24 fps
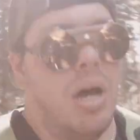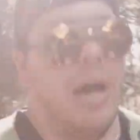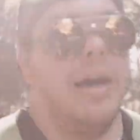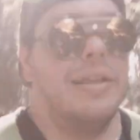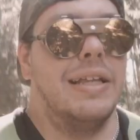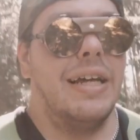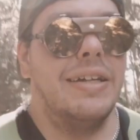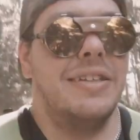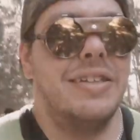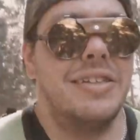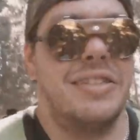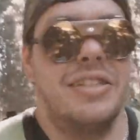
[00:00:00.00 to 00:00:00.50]
I'd
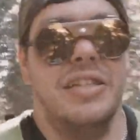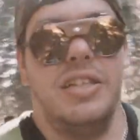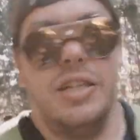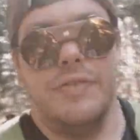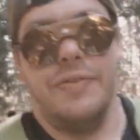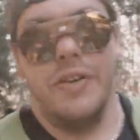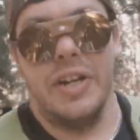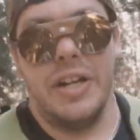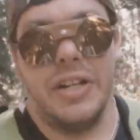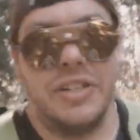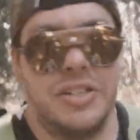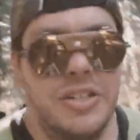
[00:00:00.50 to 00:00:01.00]
like to see your
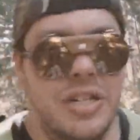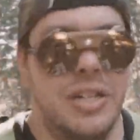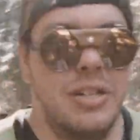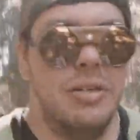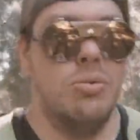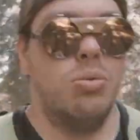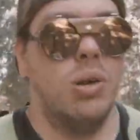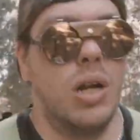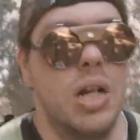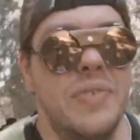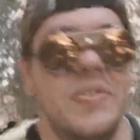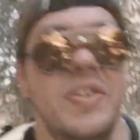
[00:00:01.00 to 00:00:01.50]
footage,
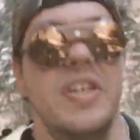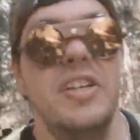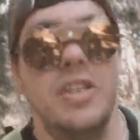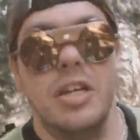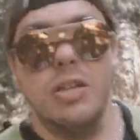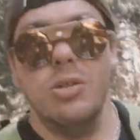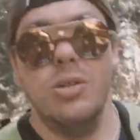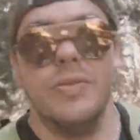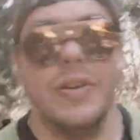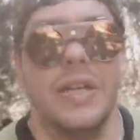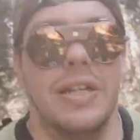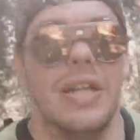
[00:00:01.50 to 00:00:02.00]
whatever you do
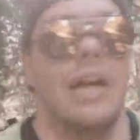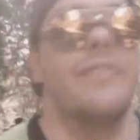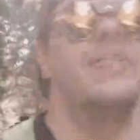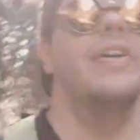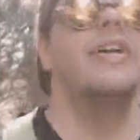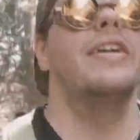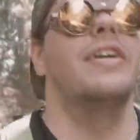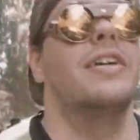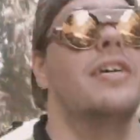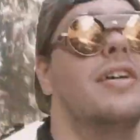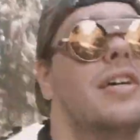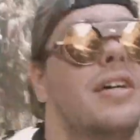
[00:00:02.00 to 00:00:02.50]
with it. I
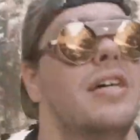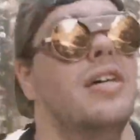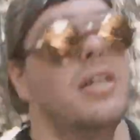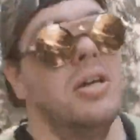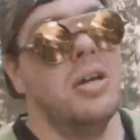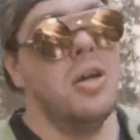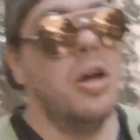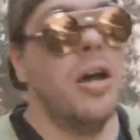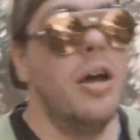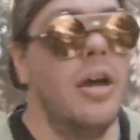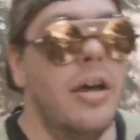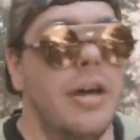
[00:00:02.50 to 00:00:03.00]
think
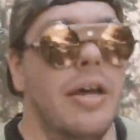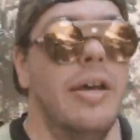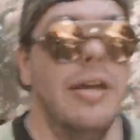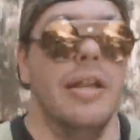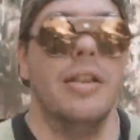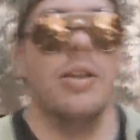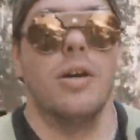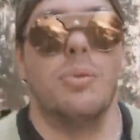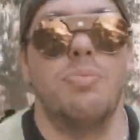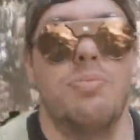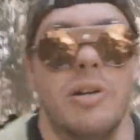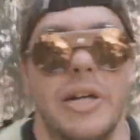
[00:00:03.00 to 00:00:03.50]
it'll
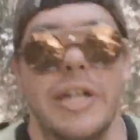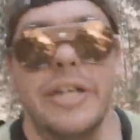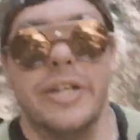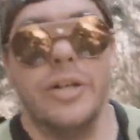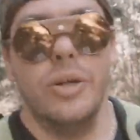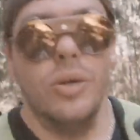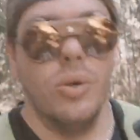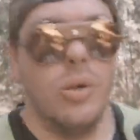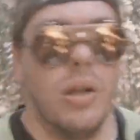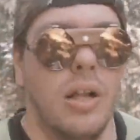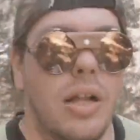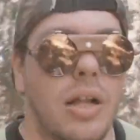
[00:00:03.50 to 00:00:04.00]
look pretty
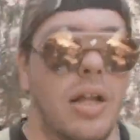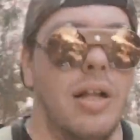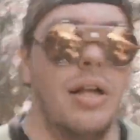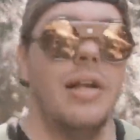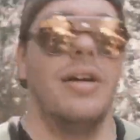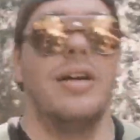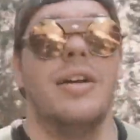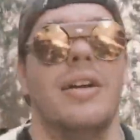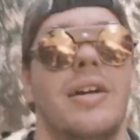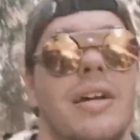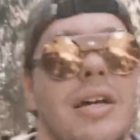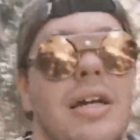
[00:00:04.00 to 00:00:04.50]
cool,
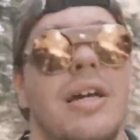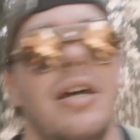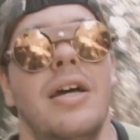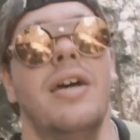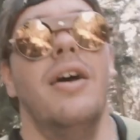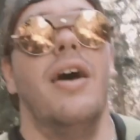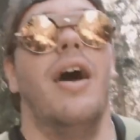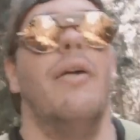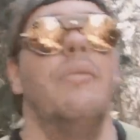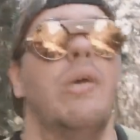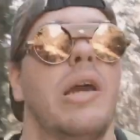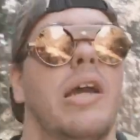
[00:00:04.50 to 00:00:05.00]

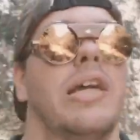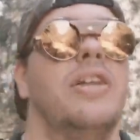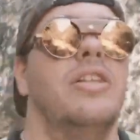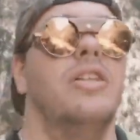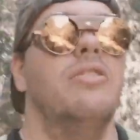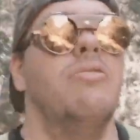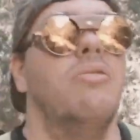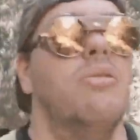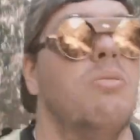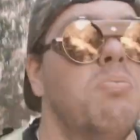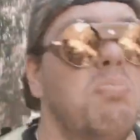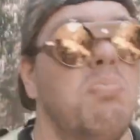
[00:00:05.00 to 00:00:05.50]
and we can
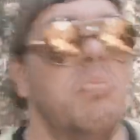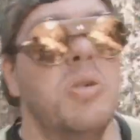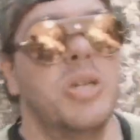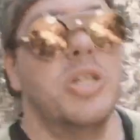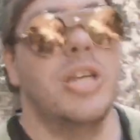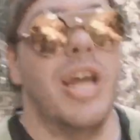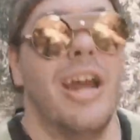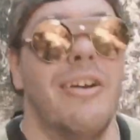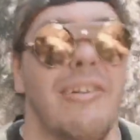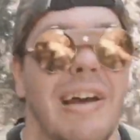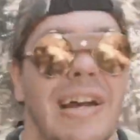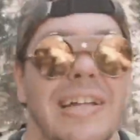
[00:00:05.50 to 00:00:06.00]

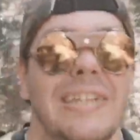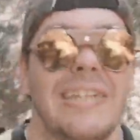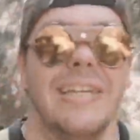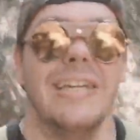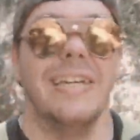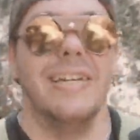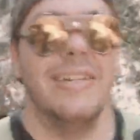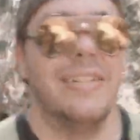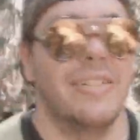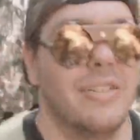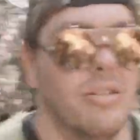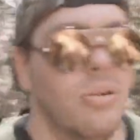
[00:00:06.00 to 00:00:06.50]
share
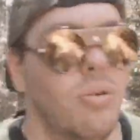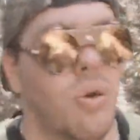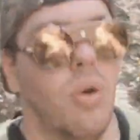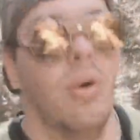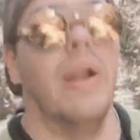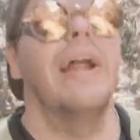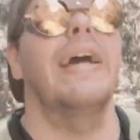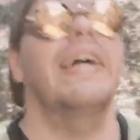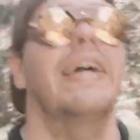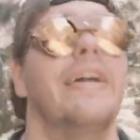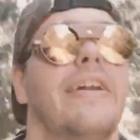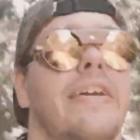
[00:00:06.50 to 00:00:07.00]
ideas, all
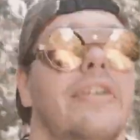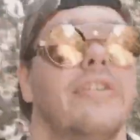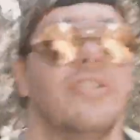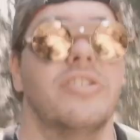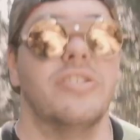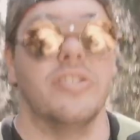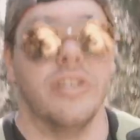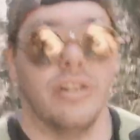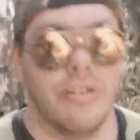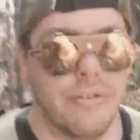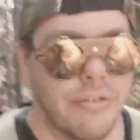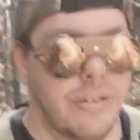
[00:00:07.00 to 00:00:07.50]
that kind of good
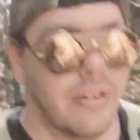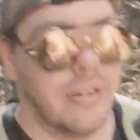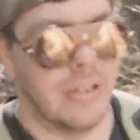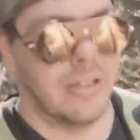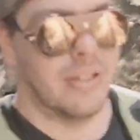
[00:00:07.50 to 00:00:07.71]
stuff.